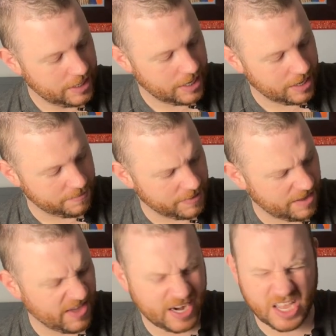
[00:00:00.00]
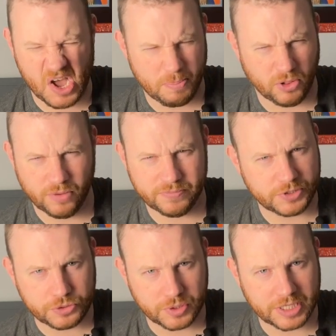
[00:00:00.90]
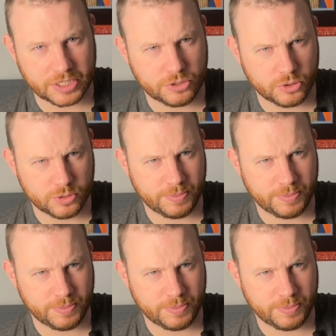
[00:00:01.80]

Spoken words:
I've had a couple of tuning issues,